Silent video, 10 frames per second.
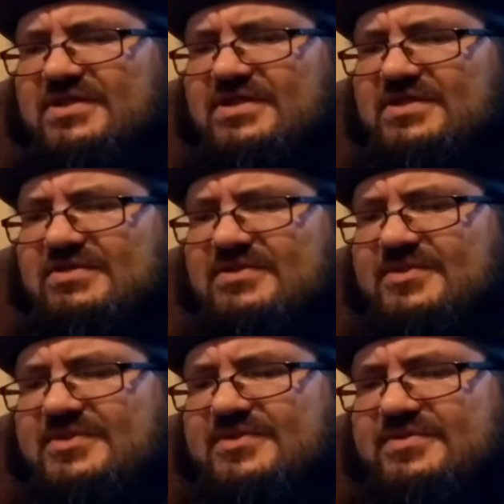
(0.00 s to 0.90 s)

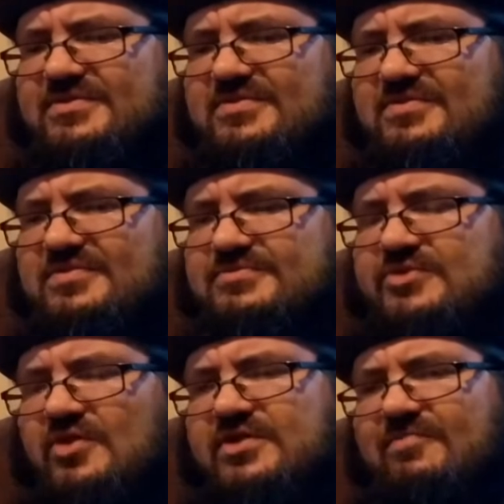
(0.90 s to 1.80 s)
is
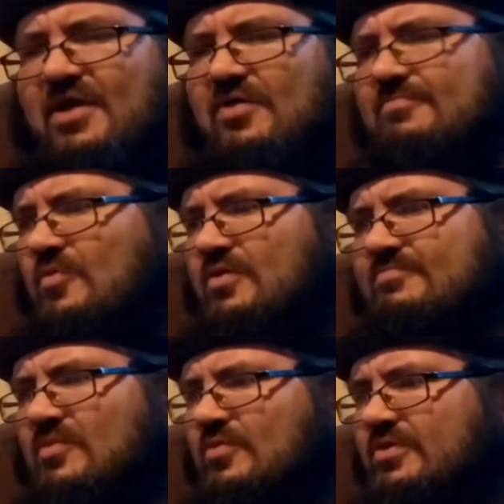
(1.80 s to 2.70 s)
talked about more and
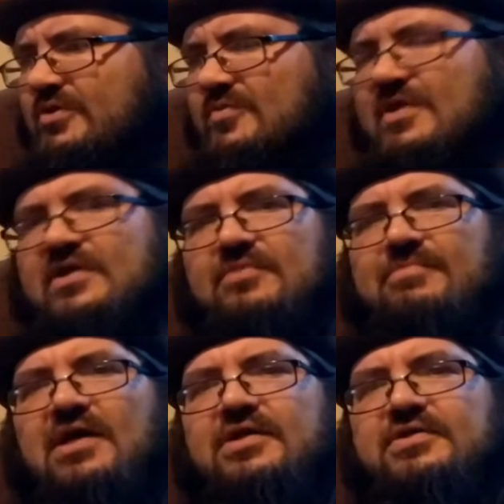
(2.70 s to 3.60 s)
more. You hear
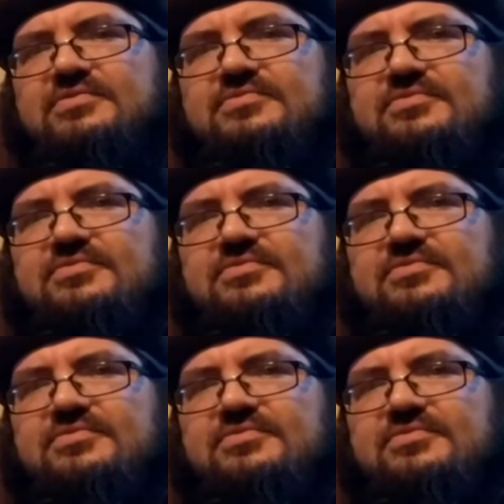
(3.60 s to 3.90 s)
about it.